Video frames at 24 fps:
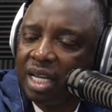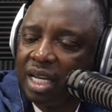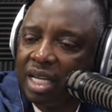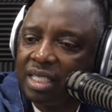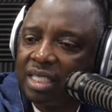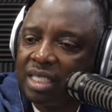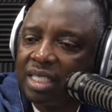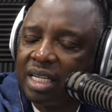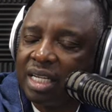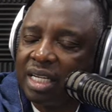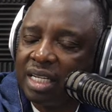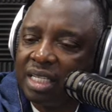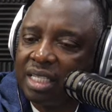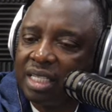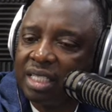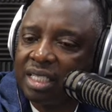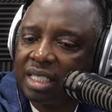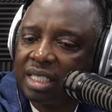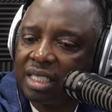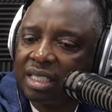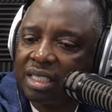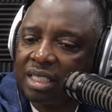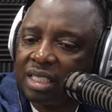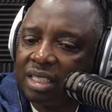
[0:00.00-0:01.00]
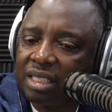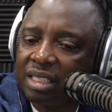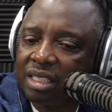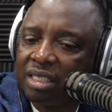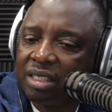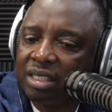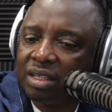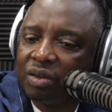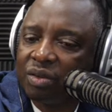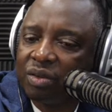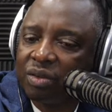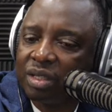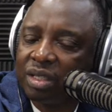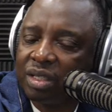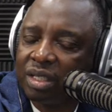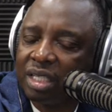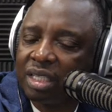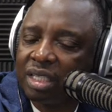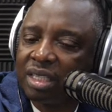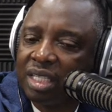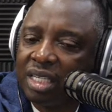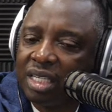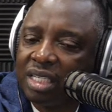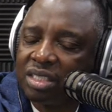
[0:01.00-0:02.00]
And then they need to get
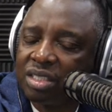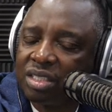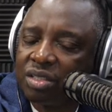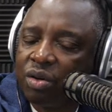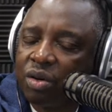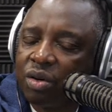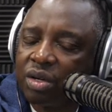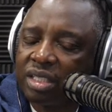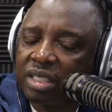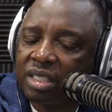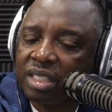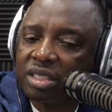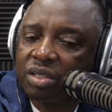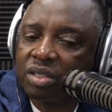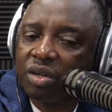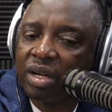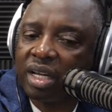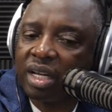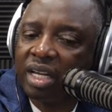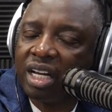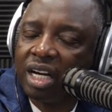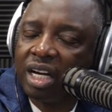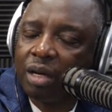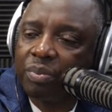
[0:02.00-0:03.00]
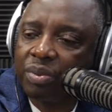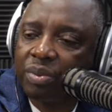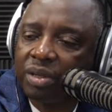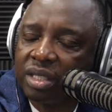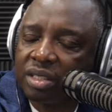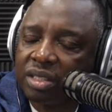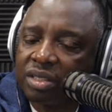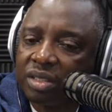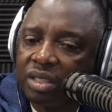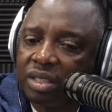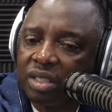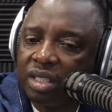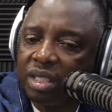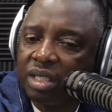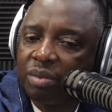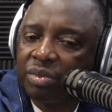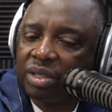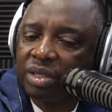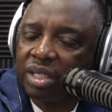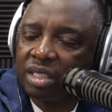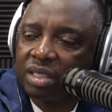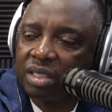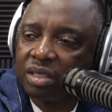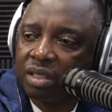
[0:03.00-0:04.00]
get things in order. This is going to help us
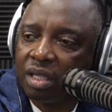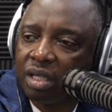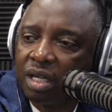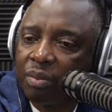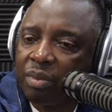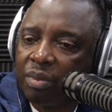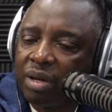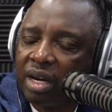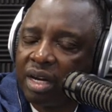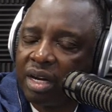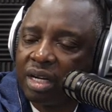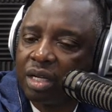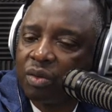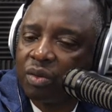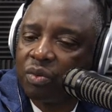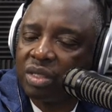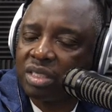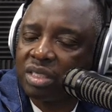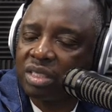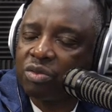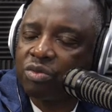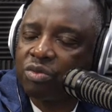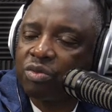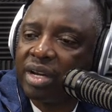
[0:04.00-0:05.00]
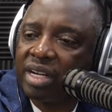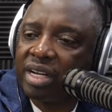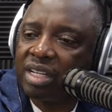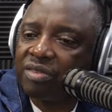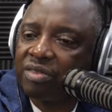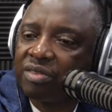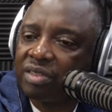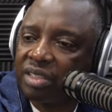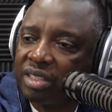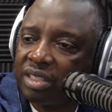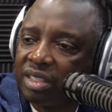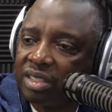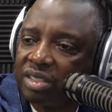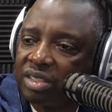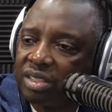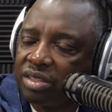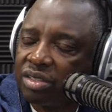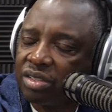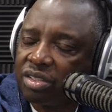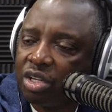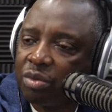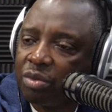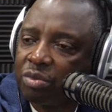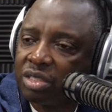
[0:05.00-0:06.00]
because America wasn't ready for this in
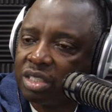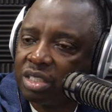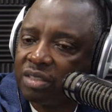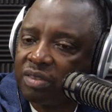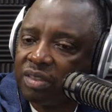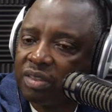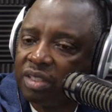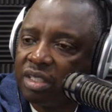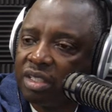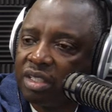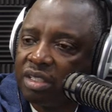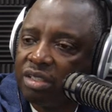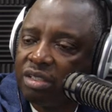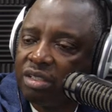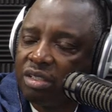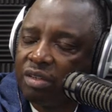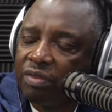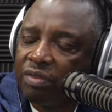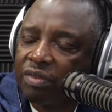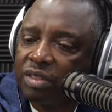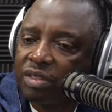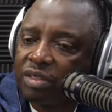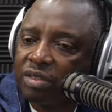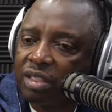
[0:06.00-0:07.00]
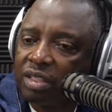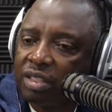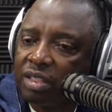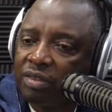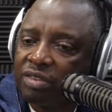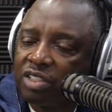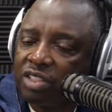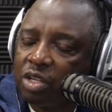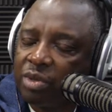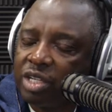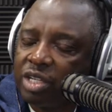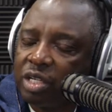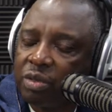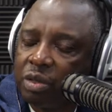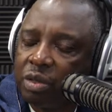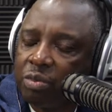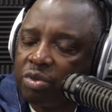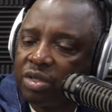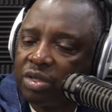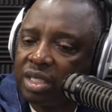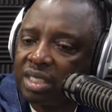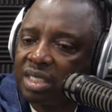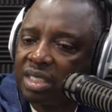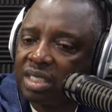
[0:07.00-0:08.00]
terms of, if so many people
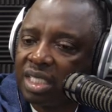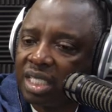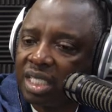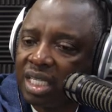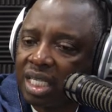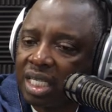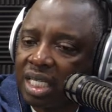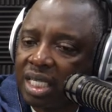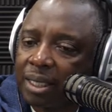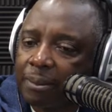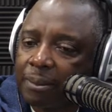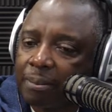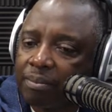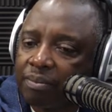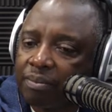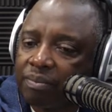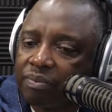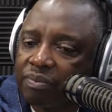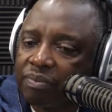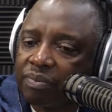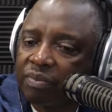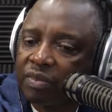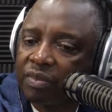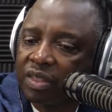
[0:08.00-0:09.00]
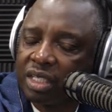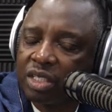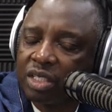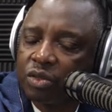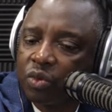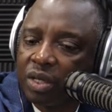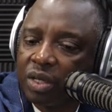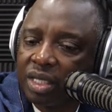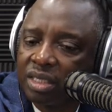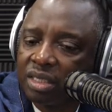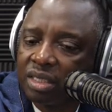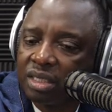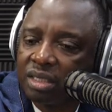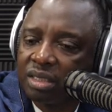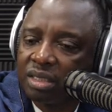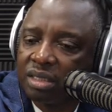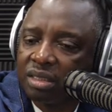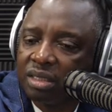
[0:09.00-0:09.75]
get sick. This wasn't.